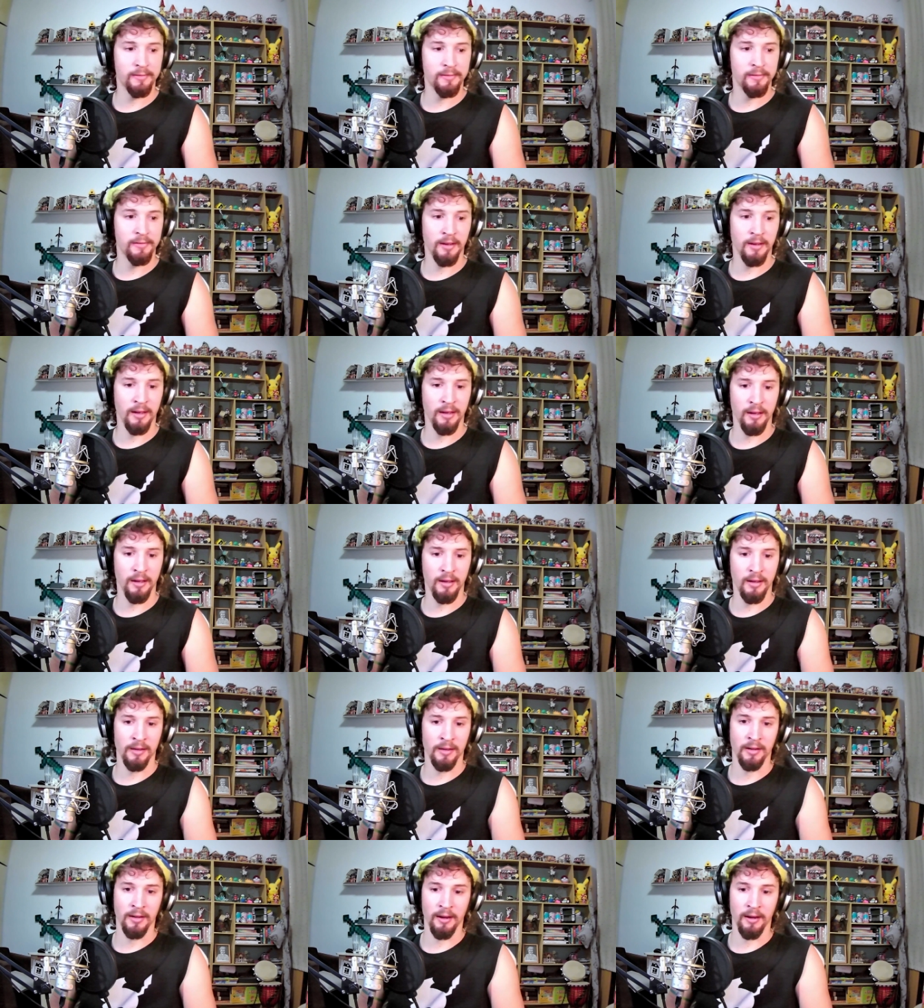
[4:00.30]

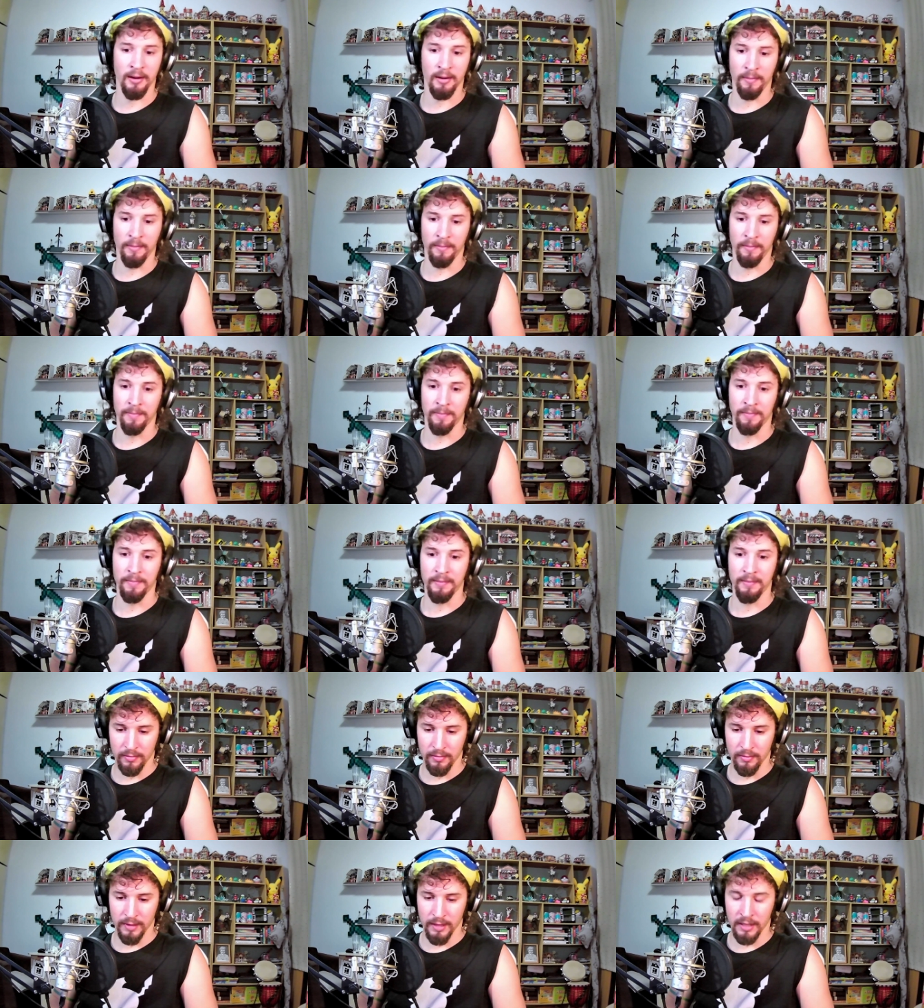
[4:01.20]
And, um,
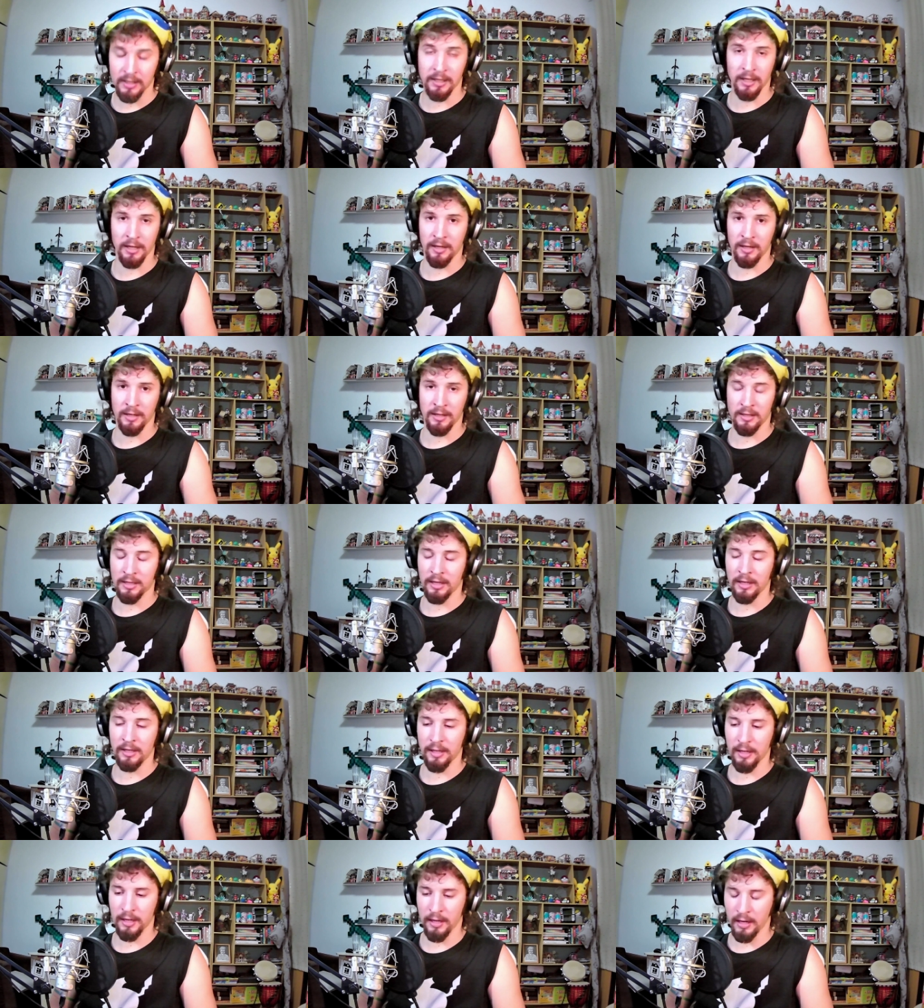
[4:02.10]
it's a, it's
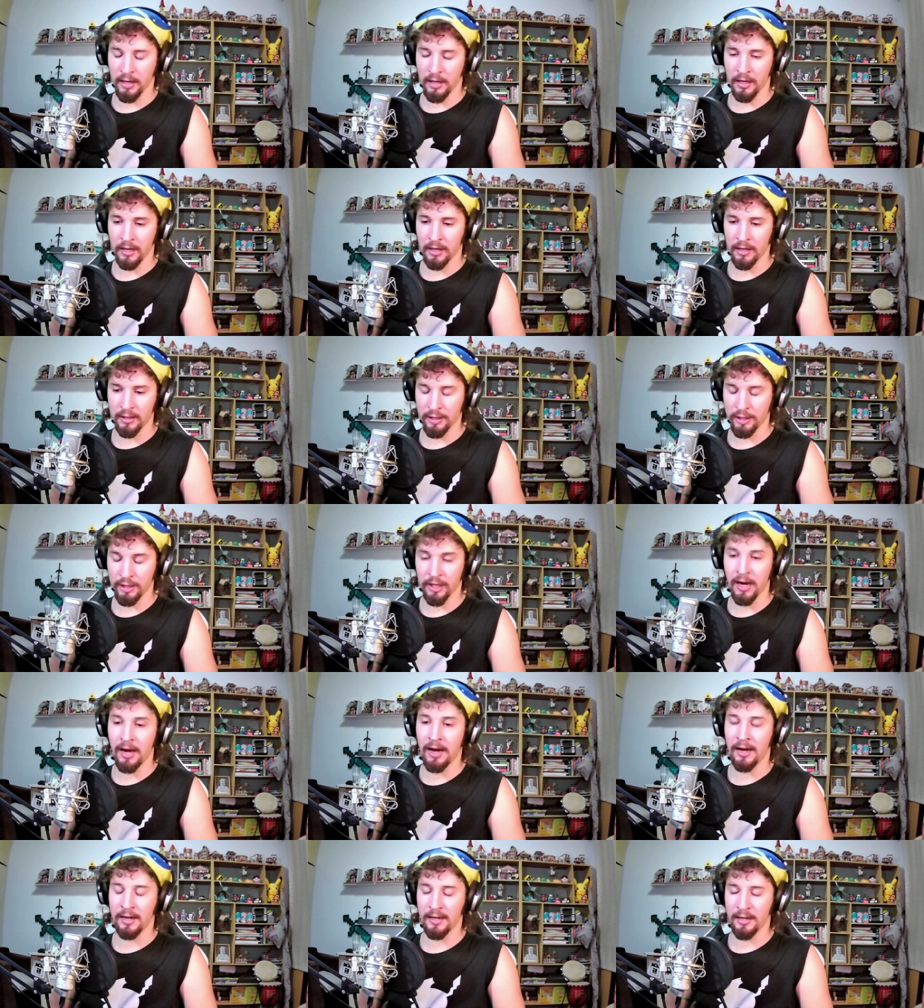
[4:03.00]
such a, a, a
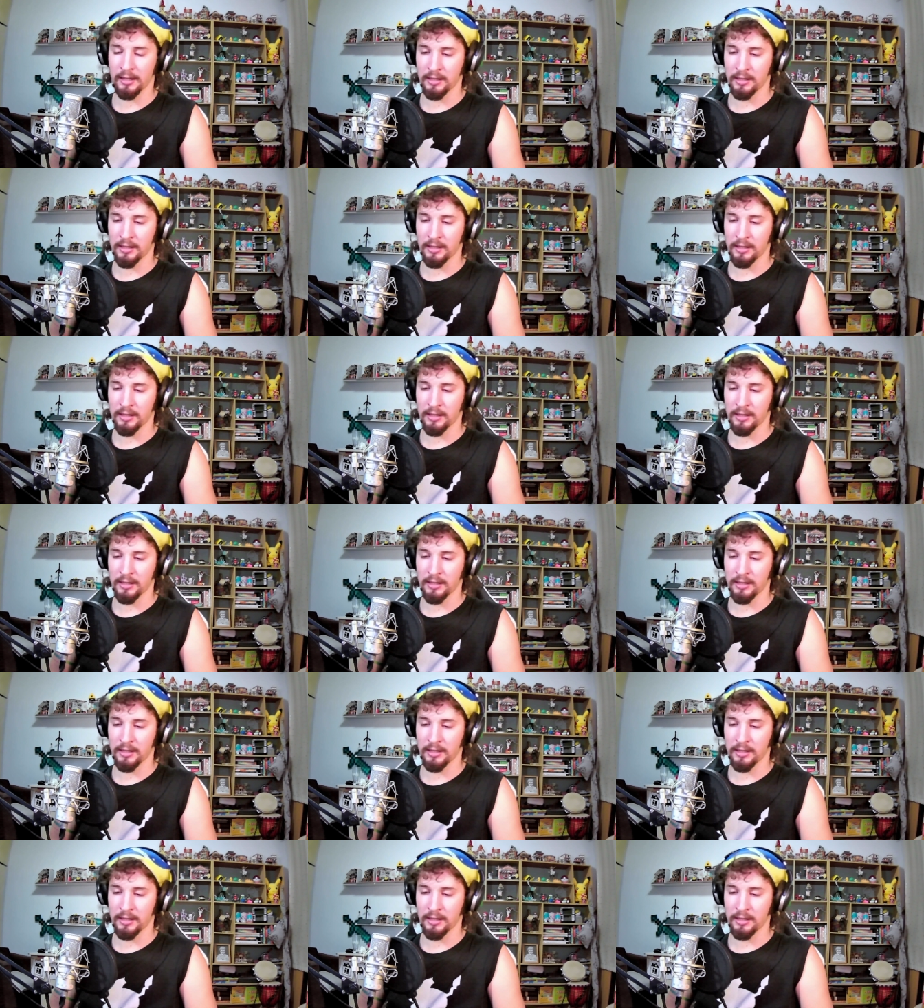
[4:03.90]
shock.